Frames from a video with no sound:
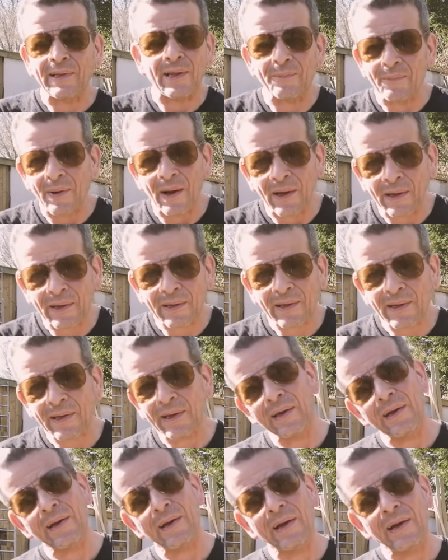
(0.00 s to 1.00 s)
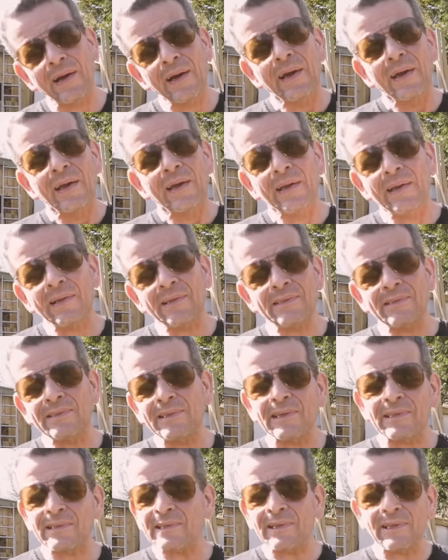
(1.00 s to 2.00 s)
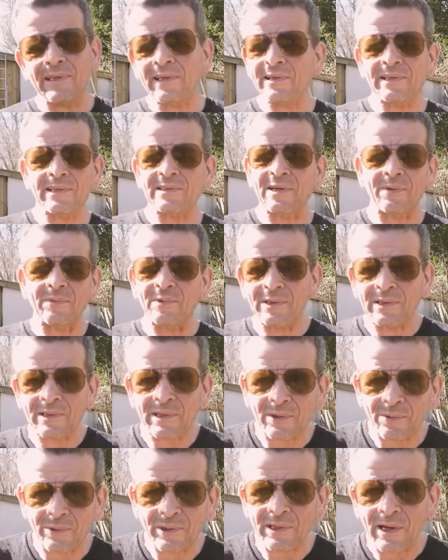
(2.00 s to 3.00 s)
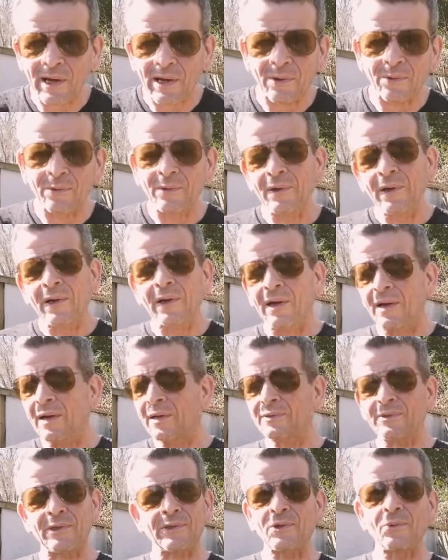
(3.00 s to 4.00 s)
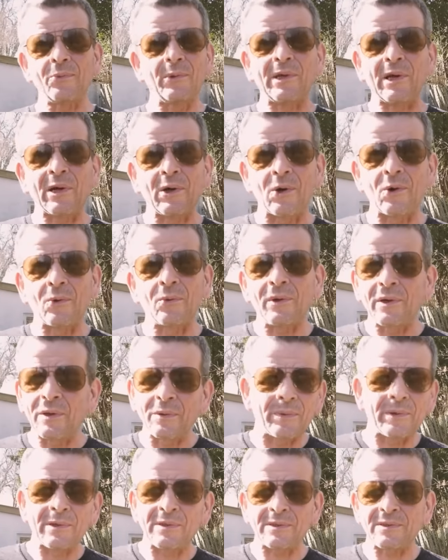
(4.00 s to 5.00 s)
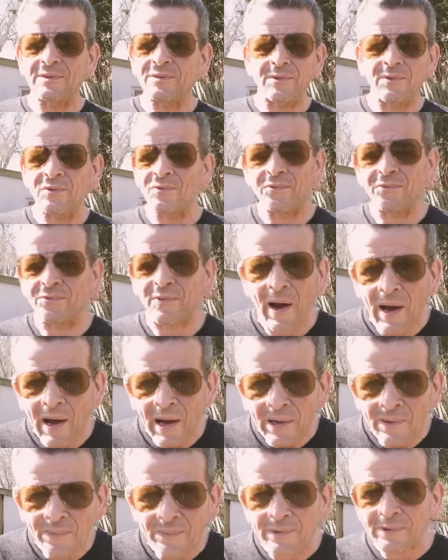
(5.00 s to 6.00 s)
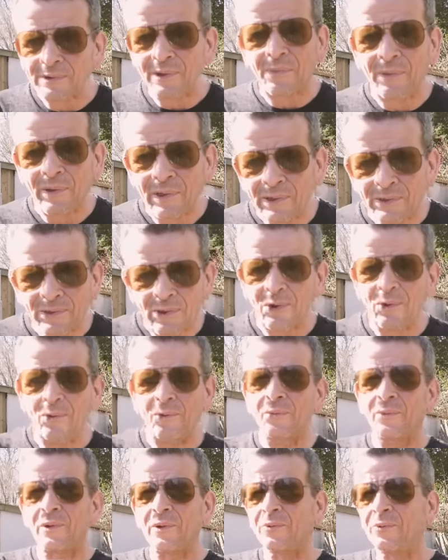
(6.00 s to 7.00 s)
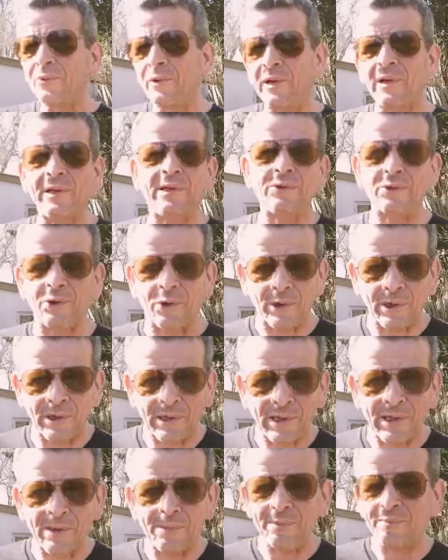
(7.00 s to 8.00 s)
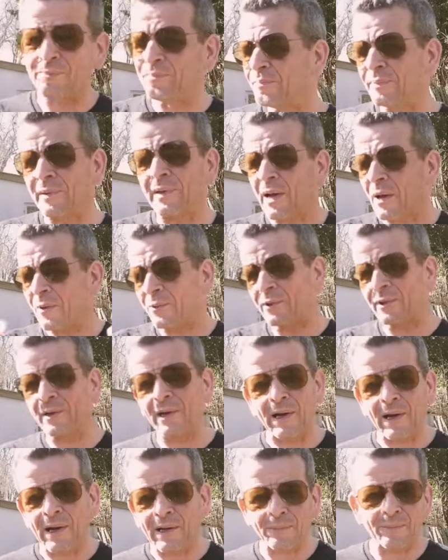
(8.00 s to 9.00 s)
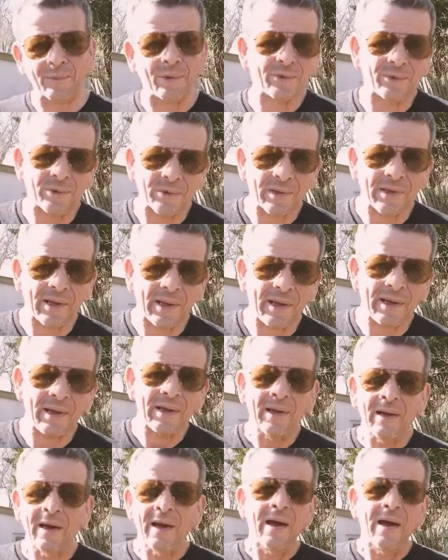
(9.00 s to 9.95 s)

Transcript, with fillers: Denmark. Uh, it is 16, 17 degree now. Uh, just a week ago it was 5 or something, so we're really enjoying it. I've been out in the garden most of the day